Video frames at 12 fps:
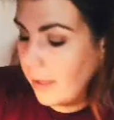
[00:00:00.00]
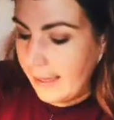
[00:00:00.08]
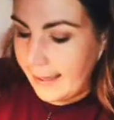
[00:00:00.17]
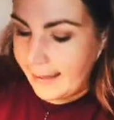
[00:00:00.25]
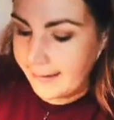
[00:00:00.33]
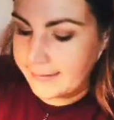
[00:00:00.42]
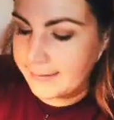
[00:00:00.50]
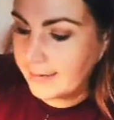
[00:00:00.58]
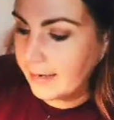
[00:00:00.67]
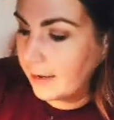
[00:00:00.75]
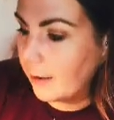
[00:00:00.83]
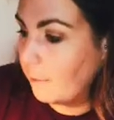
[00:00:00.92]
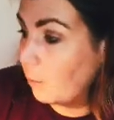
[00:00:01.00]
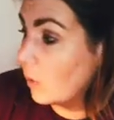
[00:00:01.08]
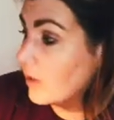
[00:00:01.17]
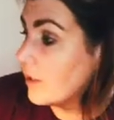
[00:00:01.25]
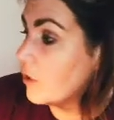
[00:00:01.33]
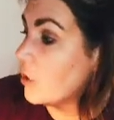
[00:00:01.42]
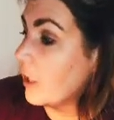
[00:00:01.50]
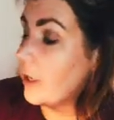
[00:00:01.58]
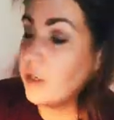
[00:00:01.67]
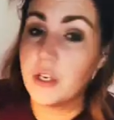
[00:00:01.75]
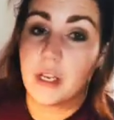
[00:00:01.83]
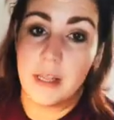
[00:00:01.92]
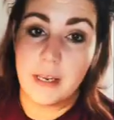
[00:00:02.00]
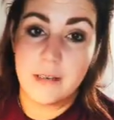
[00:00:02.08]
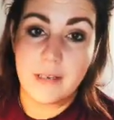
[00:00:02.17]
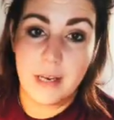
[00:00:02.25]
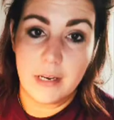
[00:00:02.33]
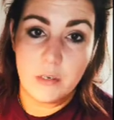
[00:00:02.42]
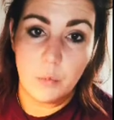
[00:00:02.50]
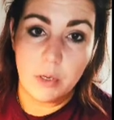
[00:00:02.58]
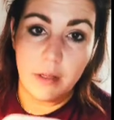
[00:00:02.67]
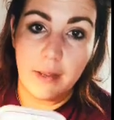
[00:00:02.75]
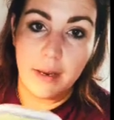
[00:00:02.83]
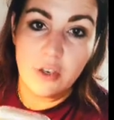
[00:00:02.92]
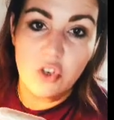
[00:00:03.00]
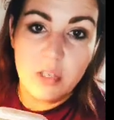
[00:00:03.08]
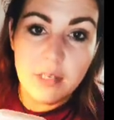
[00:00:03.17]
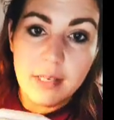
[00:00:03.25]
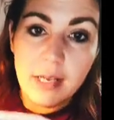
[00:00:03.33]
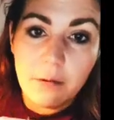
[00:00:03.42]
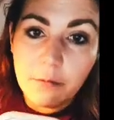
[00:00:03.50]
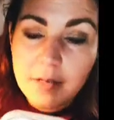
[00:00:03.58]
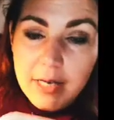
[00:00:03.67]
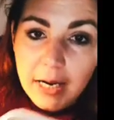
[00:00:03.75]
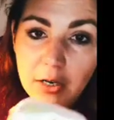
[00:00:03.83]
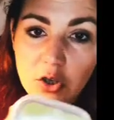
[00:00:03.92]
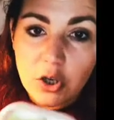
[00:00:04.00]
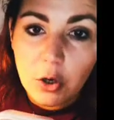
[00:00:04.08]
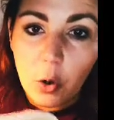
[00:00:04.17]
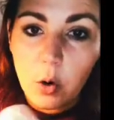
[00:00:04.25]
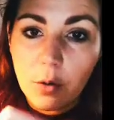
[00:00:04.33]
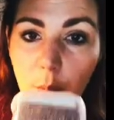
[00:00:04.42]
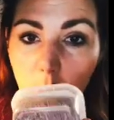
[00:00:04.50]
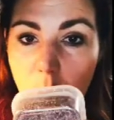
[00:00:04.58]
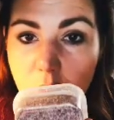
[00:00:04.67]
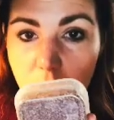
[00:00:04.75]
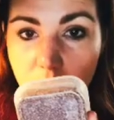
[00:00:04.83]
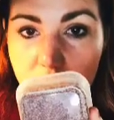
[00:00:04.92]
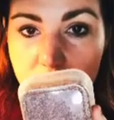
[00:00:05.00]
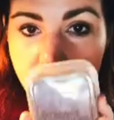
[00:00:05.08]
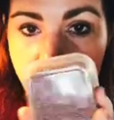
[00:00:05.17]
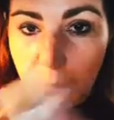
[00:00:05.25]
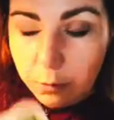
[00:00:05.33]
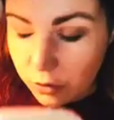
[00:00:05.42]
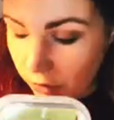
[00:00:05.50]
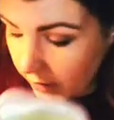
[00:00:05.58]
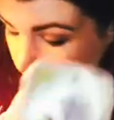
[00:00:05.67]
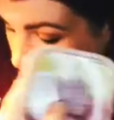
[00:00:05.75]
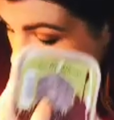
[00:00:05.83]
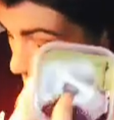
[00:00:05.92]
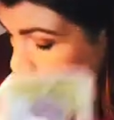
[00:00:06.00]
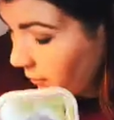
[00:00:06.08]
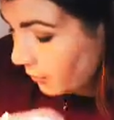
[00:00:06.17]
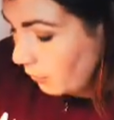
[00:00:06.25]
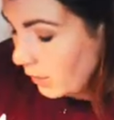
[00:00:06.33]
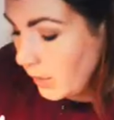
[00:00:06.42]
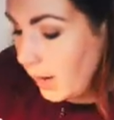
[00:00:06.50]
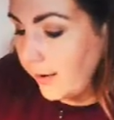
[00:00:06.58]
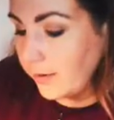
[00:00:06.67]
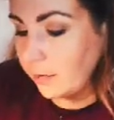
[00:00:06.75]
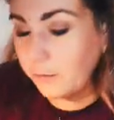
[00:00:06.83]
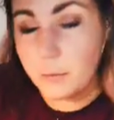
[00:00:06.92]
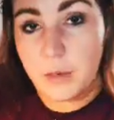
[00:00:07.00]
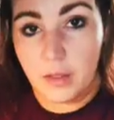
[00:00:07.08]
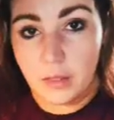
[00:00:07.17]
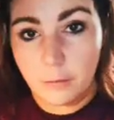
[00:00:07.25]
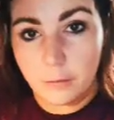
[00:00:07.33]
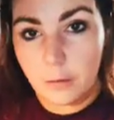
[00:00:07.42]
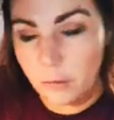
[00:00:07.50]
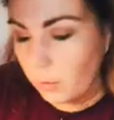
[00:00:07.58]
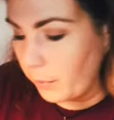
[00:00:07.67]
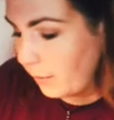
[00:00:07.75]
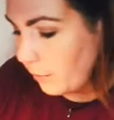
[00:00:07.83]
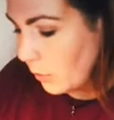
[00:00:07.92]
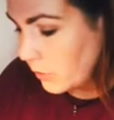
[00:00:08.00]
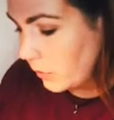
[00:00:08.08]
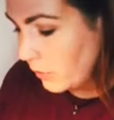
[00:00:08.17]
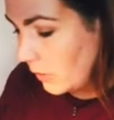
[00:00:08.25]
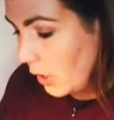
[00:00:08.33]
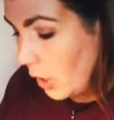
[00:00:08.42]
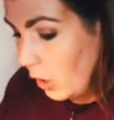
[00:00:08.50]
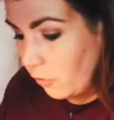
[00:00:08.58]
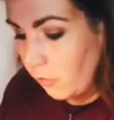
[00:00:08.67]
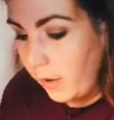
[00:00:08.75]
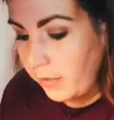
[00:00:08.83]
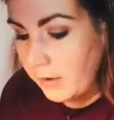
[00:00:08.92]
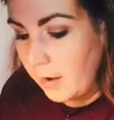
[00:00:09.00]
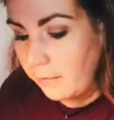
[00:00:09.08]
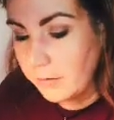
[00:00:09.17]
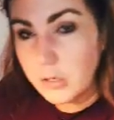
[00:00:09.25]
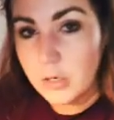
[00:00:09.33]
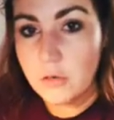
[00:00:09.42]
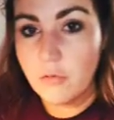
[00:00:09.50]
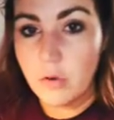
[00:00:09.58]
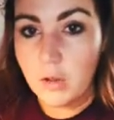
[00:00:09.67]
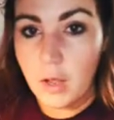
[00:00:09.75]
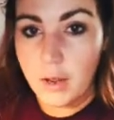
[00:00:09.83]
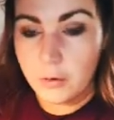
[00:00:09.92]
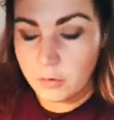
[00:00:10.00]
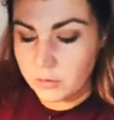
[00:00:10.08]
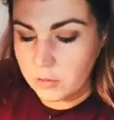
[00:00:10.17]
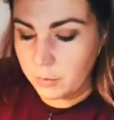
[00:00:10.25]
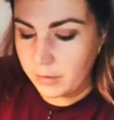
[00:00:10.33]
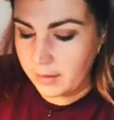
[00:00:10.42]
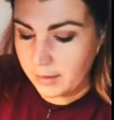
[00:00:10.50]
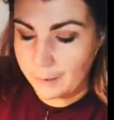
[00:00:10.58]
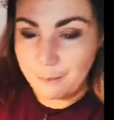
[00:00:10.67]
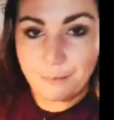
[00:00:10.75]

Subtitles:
And once it dries you can then set it to what you like. It's just to give texture on models, so this will come in really handy for me I think for a lot of my models, rather than having to rely on some of the